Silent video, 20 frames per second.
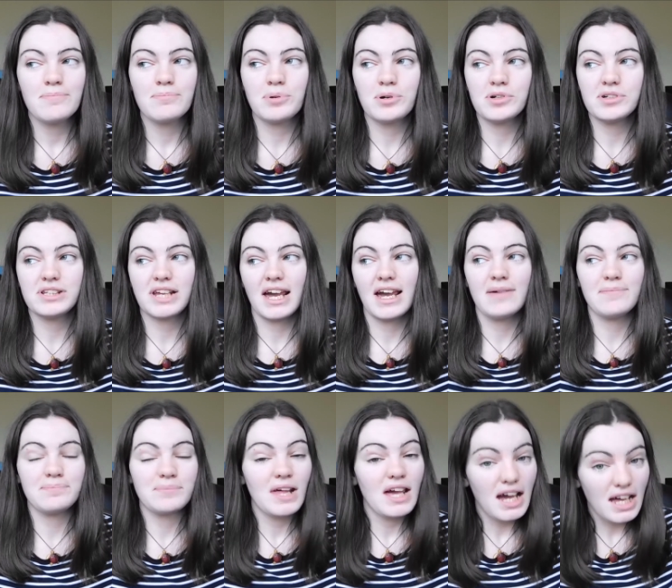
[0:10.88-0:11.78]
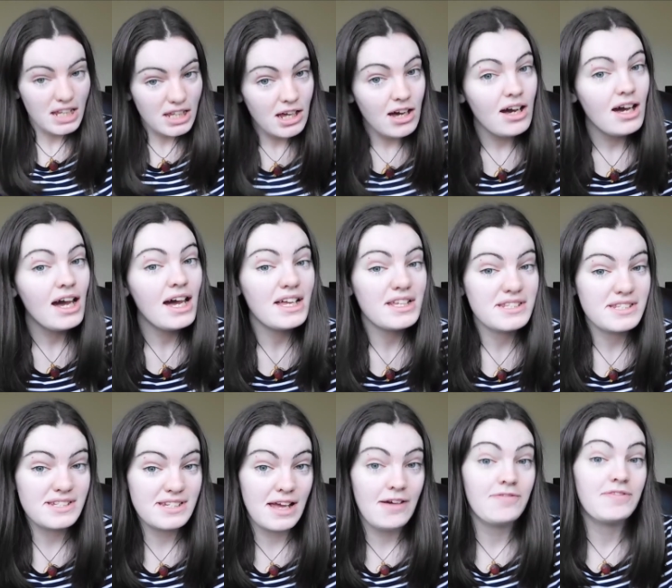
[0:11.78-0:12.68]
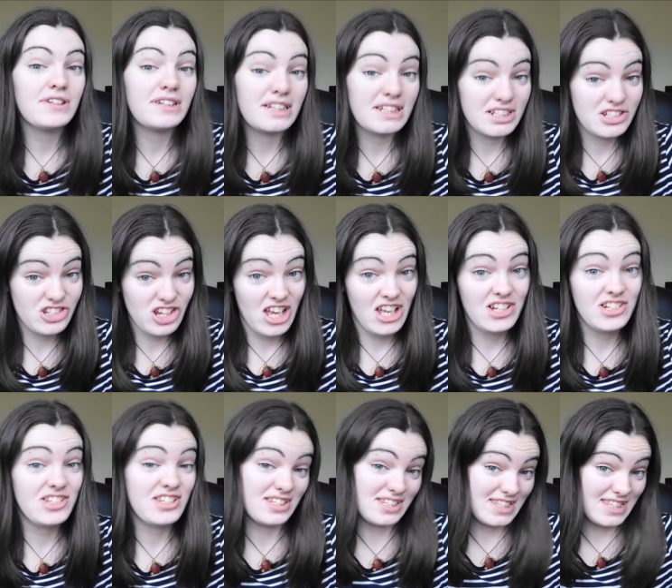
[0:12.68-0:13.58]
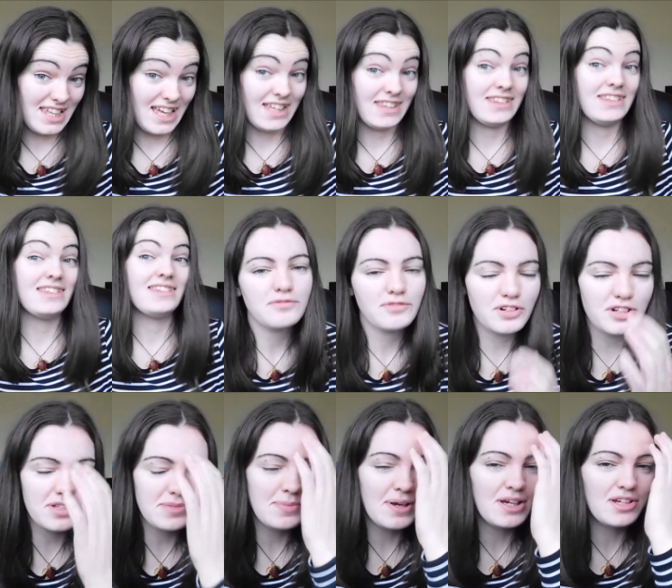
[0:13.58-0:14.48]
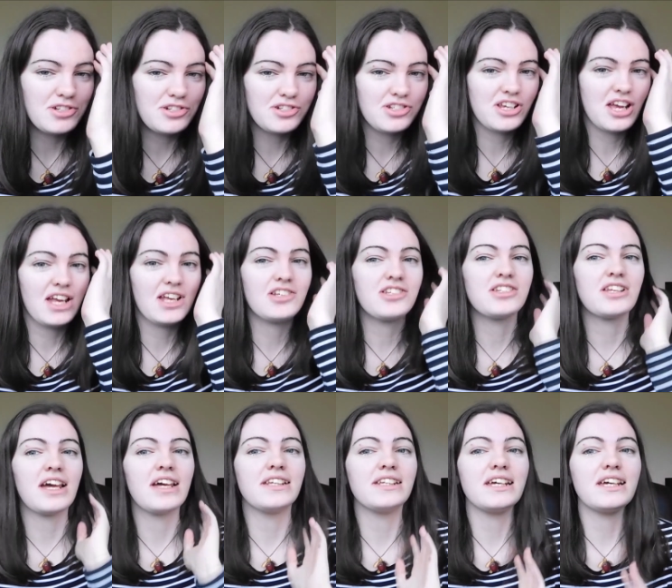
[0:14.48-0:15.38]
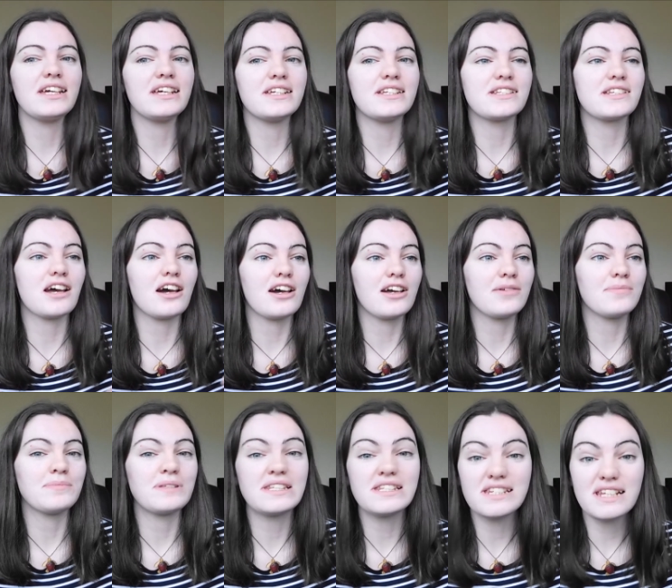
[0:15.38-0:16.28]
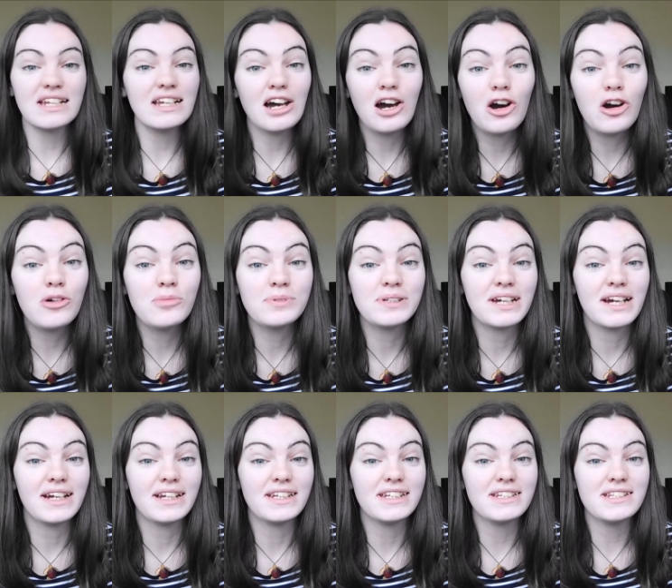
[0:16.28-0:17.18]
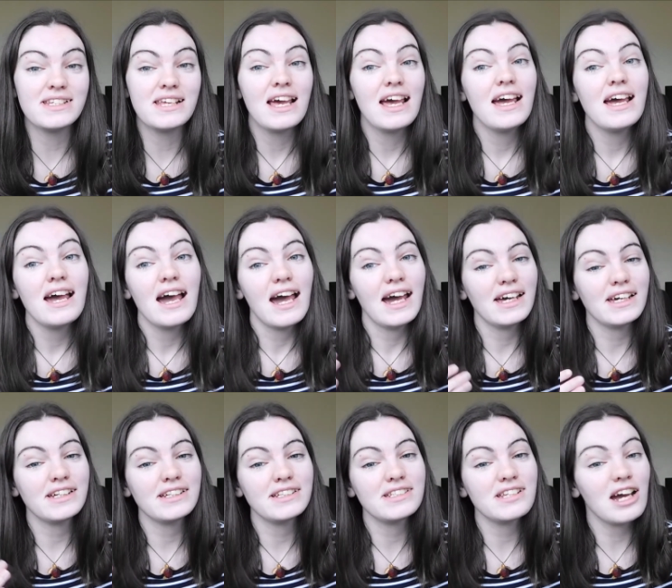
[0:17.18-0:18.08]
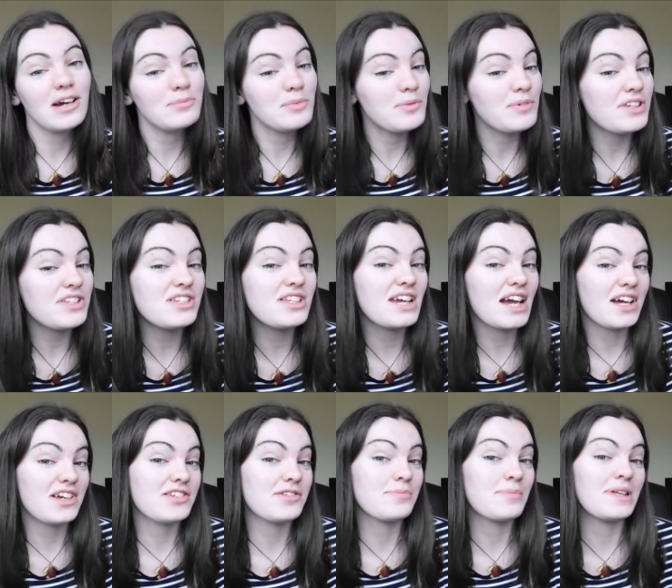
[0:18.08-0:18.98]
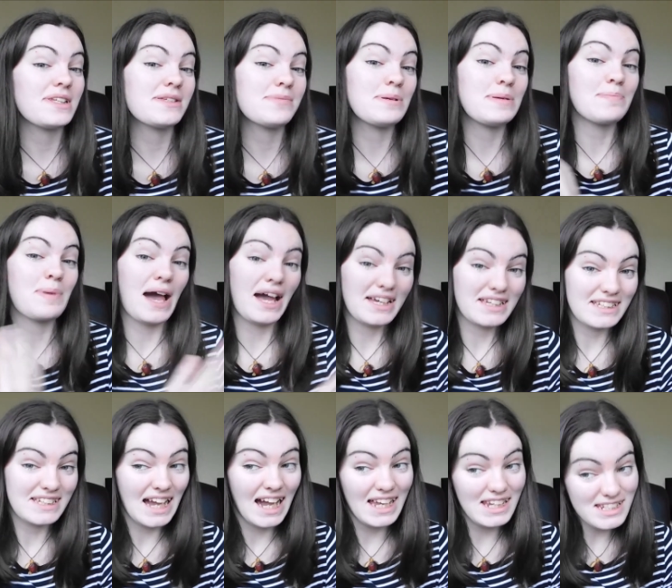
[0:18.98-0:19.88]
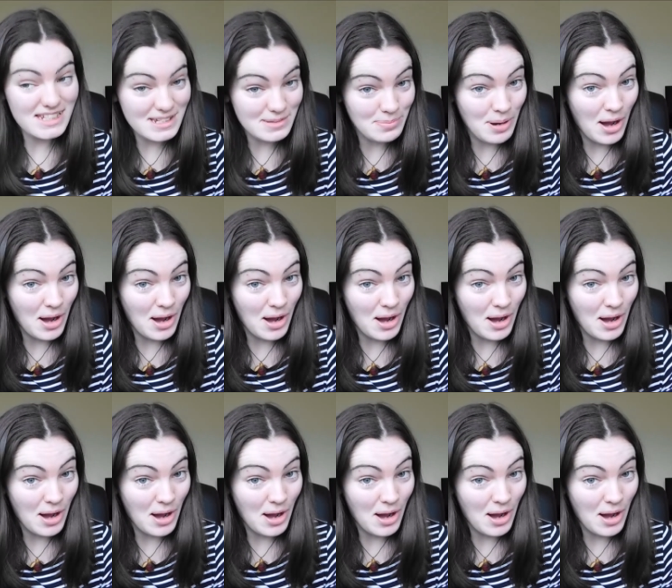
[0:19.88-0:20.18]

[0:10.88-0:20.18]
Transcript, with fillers: but um, a lot has definitely changed since then. First major change then is I'm still at home in Ireland and I'm originally actually meant to be back in Canada